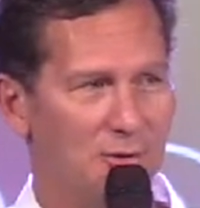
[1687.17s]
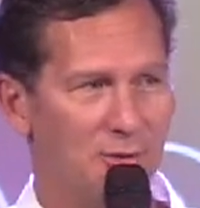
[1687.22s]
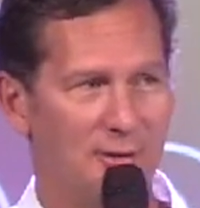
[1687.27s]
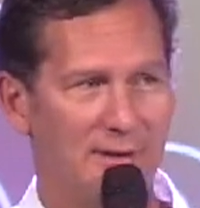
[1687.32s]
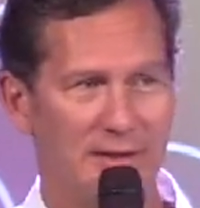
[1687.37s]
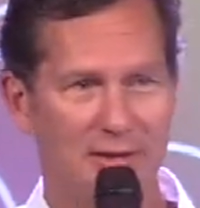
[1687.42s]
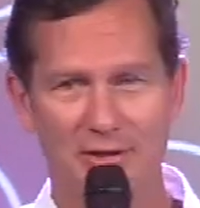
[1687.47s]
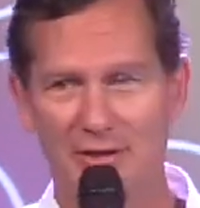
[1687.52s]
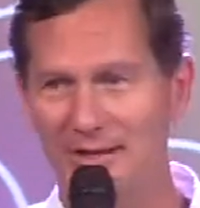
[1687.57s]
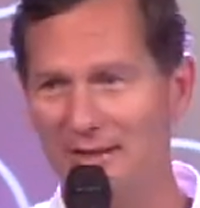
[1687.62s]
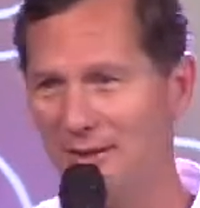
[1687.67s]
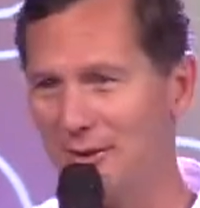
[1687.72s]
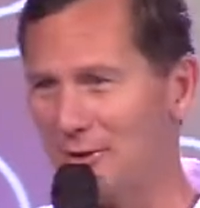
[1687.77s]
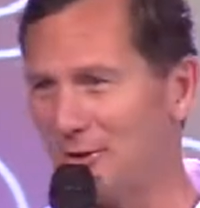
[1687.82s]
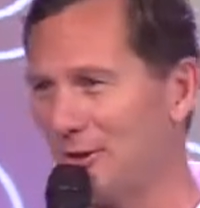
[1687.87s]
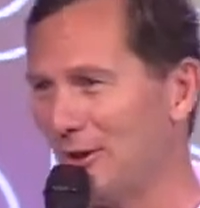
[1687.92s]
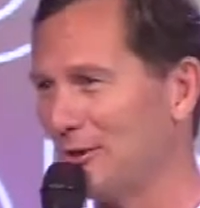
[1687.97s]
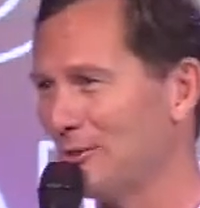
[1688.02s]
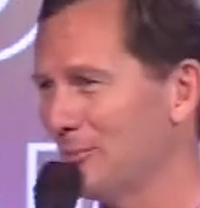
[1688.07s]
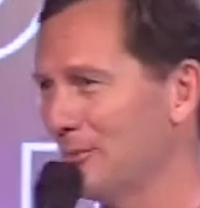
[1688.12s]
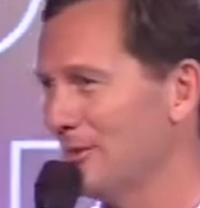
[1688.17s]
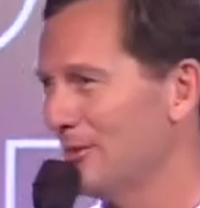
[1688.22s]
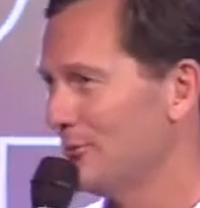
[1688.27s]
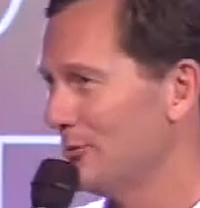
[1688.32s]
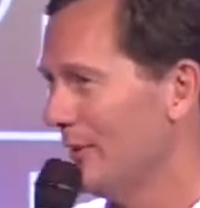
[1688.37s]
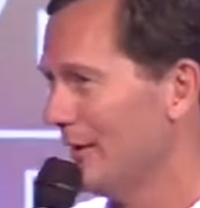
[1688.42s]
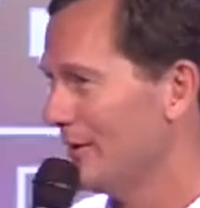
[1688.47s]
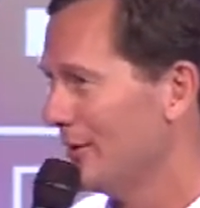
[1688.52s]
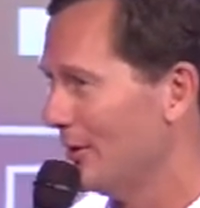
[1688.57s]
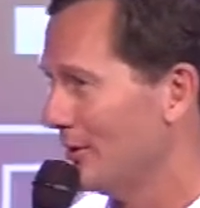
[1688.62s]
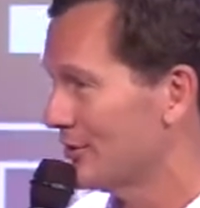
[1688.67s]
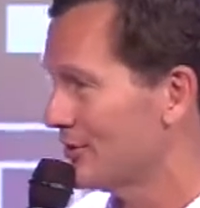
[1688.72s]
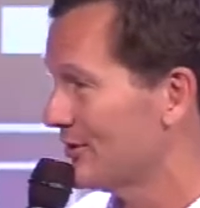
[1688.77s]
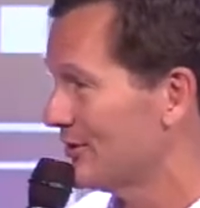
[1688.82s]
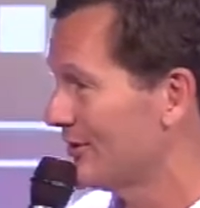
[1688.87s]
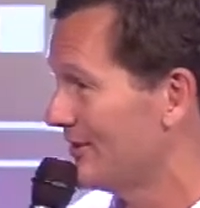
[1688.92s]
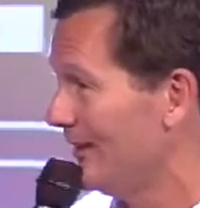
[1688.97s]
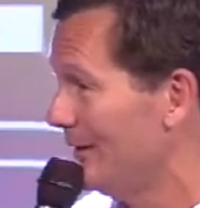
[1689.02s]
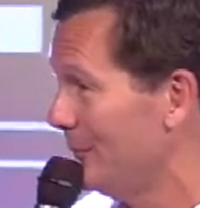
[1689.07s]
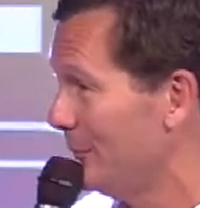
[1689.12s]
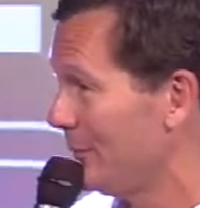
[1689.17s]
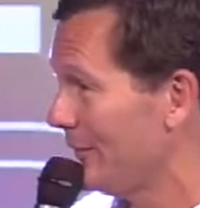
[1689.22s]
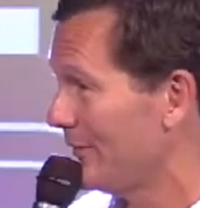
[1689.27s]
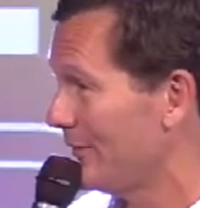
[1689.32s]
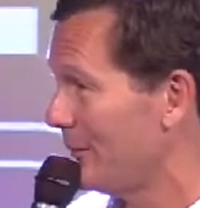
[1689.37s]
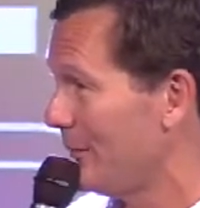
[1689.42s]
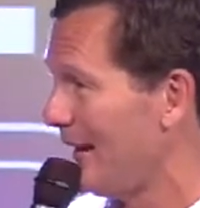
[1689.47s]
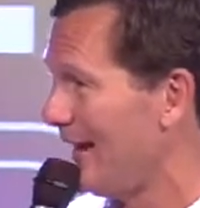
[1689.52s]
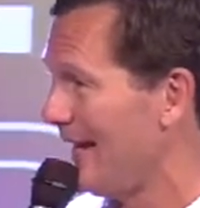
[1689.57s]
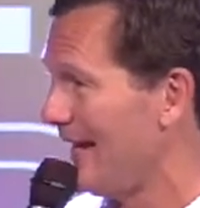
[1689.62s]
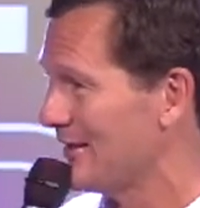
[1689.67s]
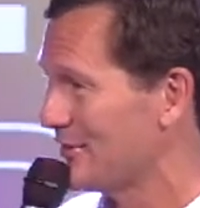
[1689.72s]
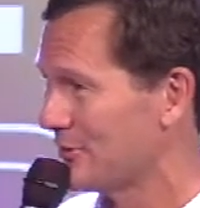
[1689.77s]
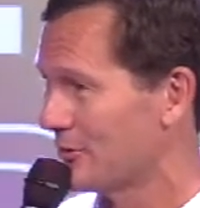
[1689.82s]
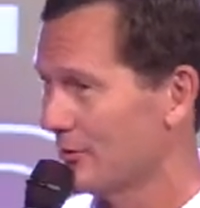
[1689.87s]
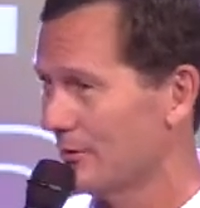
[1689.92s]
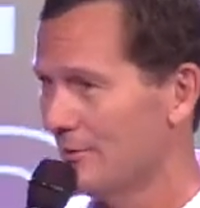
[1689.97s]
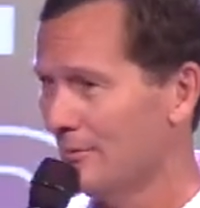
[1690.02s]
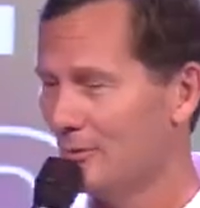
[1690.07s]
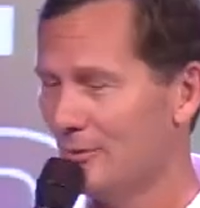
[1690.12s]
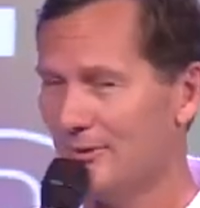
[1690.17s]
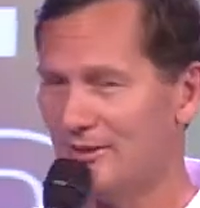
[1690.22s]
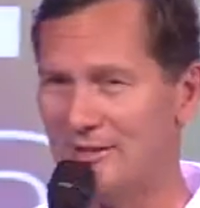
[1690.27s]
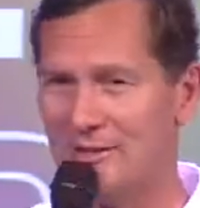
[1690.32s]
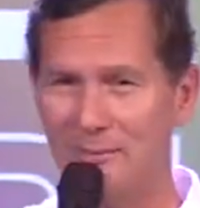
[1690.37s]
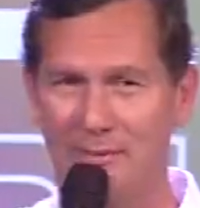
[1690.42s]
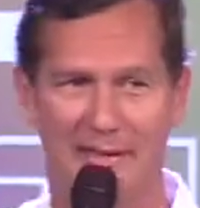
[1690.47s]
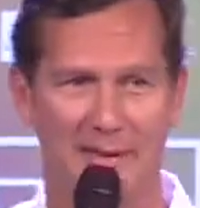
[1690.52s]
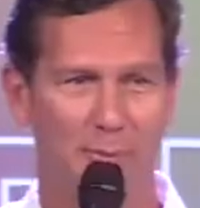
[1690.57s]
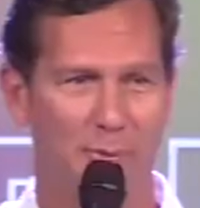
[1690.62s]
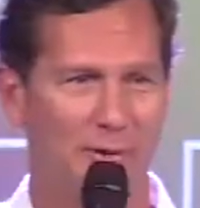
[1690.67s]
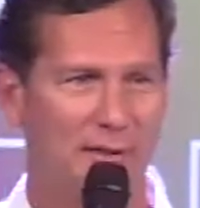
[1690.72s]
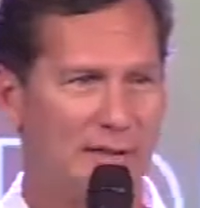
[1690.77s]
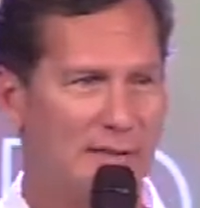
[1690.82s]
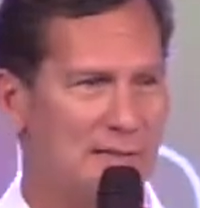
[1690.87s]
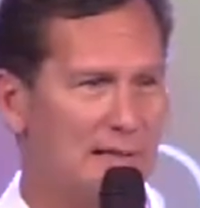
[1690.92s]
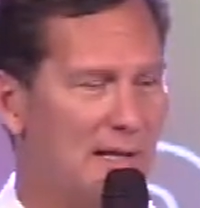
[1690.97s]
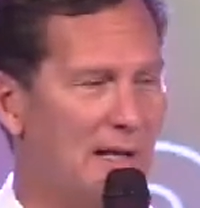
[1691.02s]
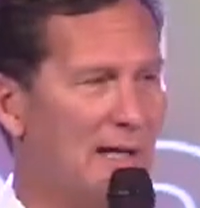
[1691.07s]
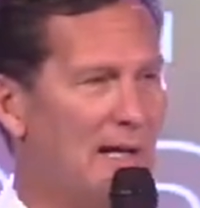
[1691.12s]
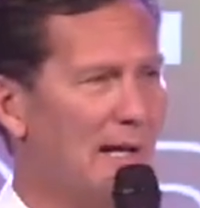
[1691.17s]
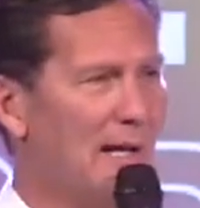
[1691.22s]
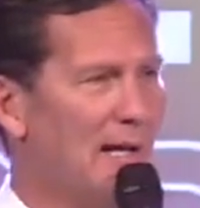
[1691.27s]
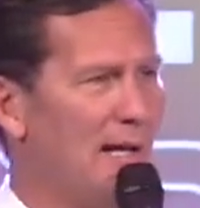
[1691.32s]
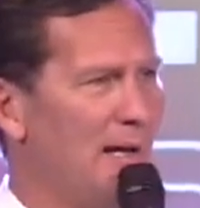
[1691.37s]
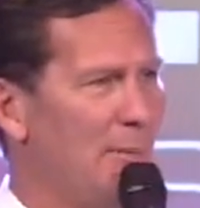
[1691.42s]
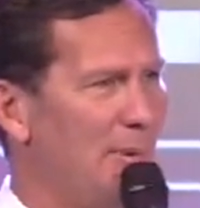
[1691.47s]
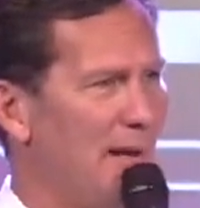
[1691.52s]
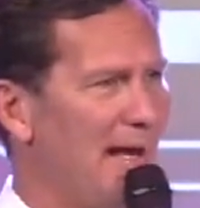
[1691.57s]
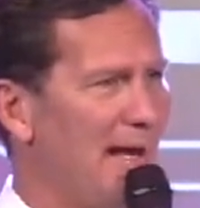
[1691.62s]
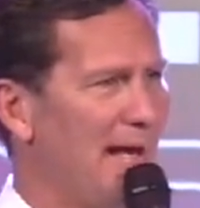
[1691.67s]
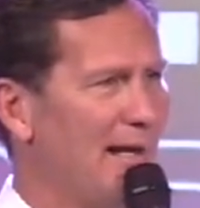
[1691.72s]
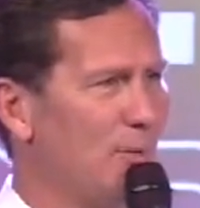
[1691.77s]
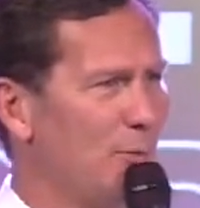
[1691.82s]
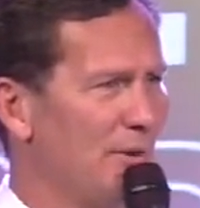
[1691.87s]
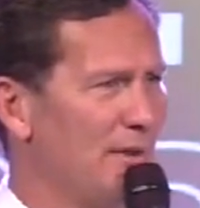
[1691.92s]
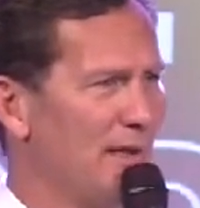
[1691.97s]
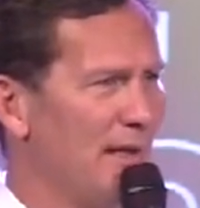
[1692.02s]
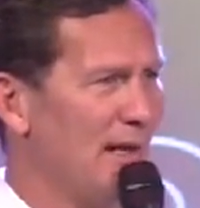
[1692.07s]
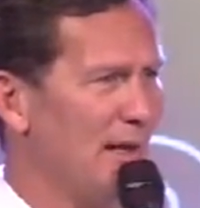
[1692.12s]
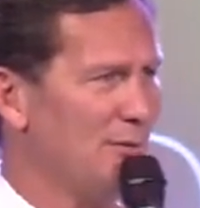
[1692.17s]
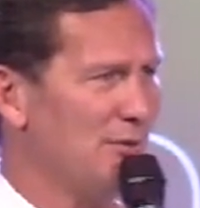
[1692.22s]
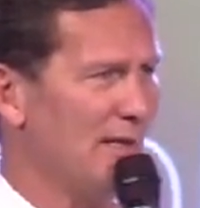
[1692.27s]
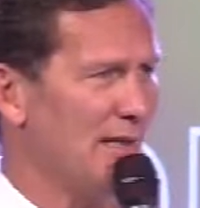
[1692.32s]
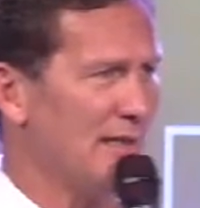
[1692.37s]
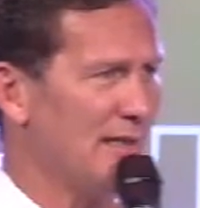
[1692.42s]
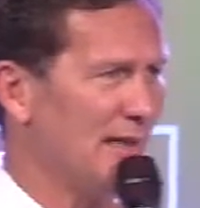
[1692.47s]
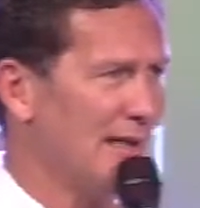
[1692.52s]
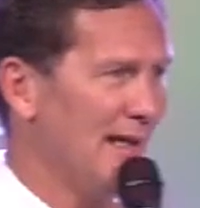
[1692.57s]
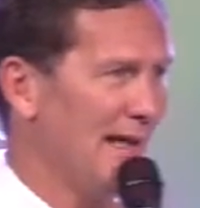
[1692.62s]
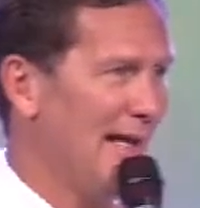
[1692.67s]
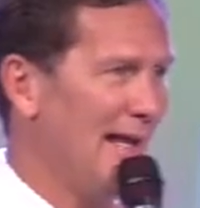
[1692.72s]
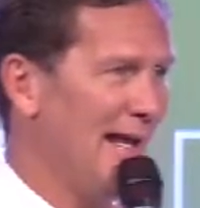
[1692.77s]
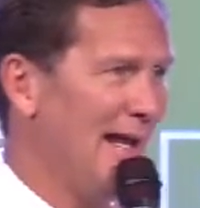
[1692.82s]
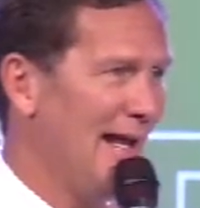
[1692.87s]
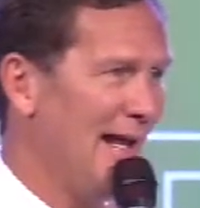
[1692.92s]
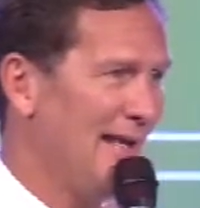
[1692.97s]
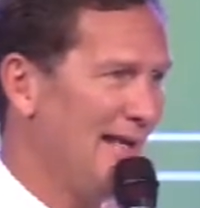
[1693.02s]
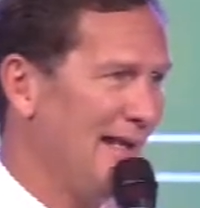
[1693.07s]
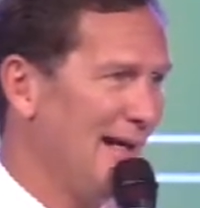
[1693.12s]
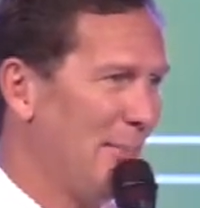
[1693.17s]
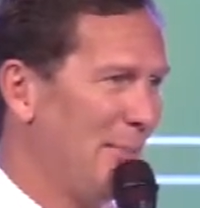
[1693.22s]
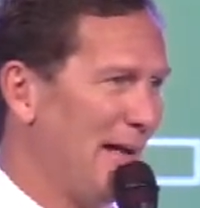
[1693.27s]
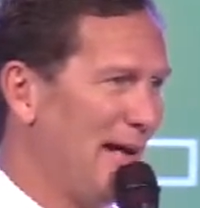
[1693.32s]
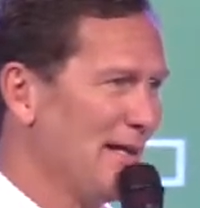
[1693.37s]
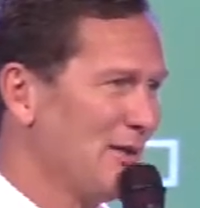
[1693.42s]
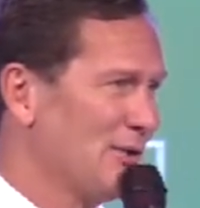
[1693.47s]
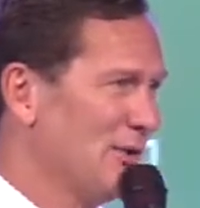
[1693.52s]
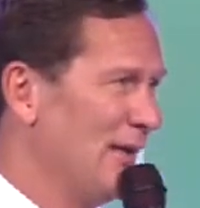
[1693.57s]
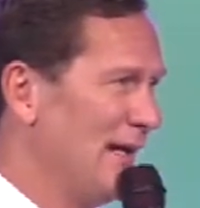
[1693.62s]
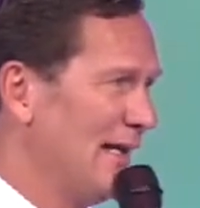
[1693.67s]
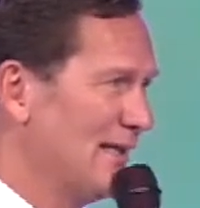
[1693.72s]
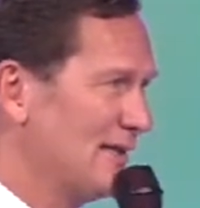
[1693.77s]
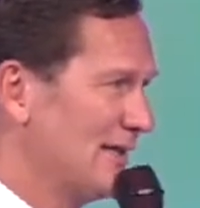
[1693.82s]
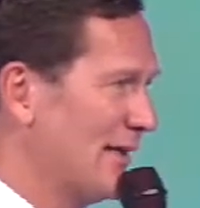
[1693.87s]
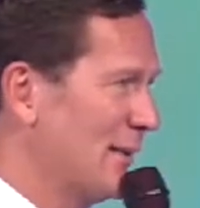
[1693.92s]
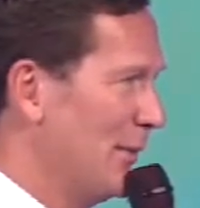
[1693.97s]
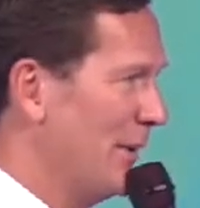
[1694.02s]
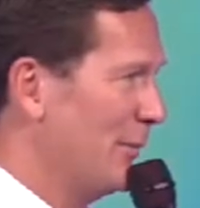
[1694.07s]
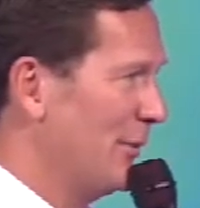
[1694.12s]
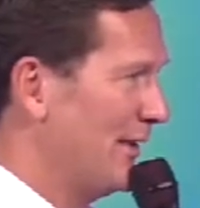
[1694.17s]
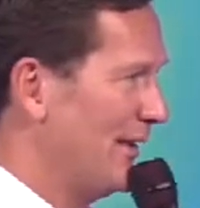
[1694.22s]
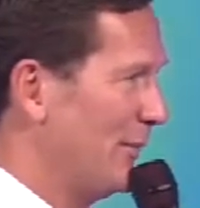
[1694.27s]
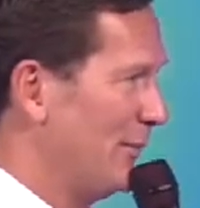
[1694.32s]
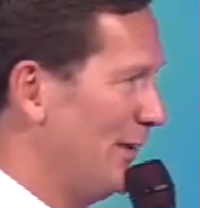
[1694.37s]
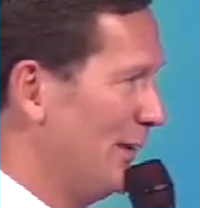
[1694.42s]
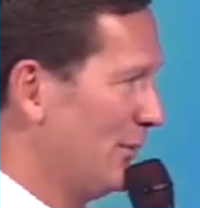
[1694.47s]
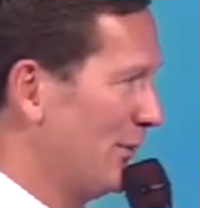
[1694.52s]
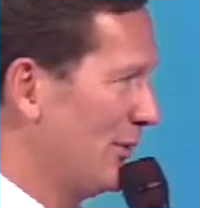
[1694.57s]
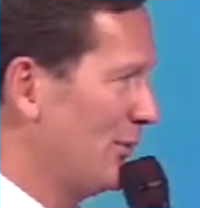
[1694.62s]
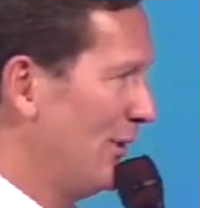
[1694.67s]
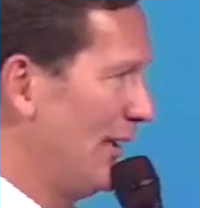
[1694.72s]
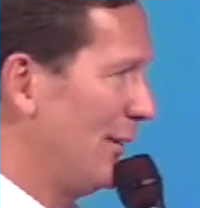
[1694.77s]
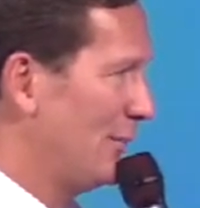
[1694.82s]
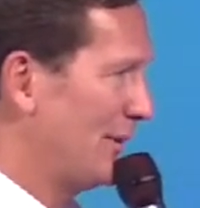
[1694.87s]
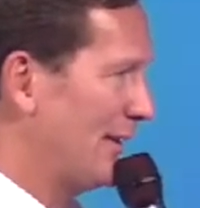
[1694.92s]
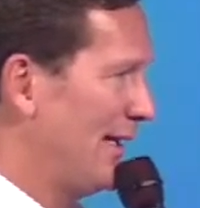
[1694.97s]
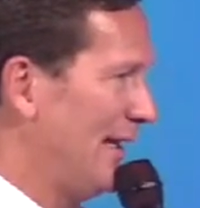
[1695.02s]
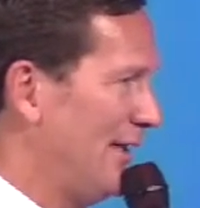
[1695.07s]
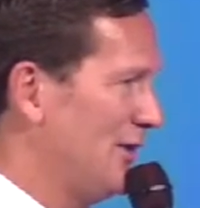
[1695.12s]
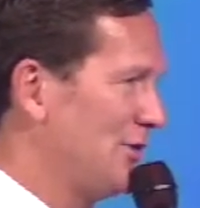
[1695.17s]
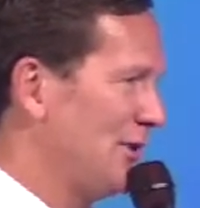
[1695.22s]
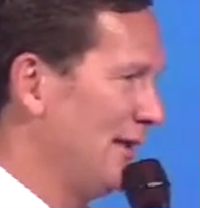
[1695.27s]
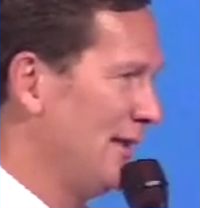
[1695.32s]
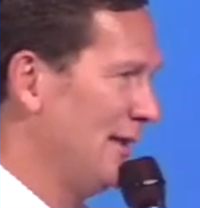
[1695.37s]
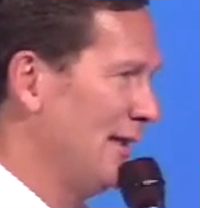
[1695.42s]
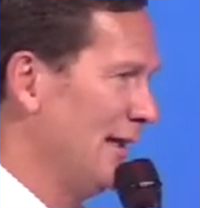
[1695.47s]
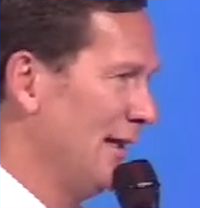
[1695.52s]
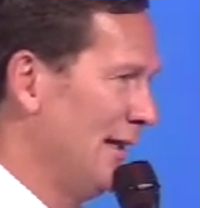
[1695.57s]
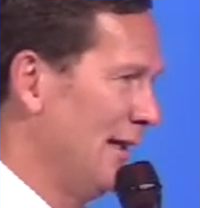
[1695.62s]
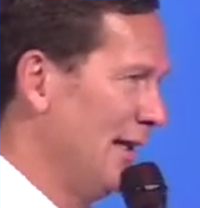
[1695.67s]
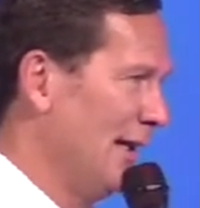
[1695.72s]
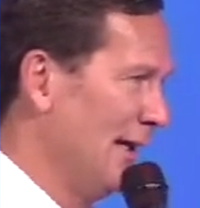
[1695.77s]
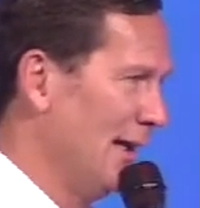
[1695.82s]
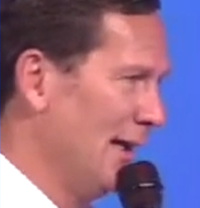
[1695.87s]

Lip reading: tradition here at CrossBridge we call Stump the Pastor, where somebody brings a bag with an object, and then a pastor has to come up with a biblical application,